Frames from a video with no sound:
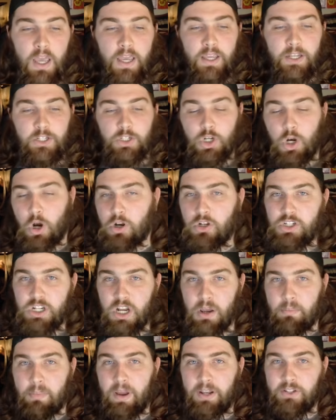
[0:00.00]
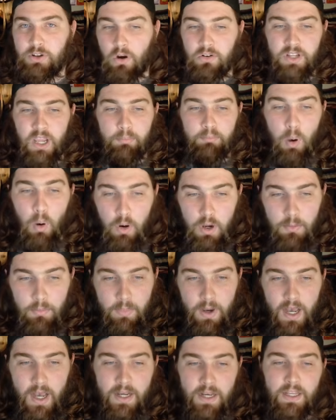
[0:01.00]
charge up my dark type
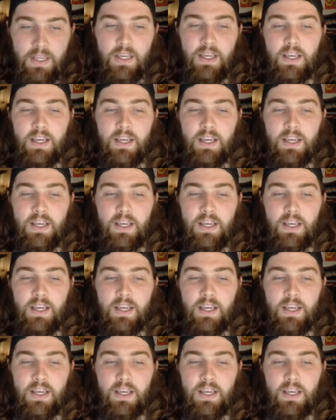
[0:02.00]
Pokemon.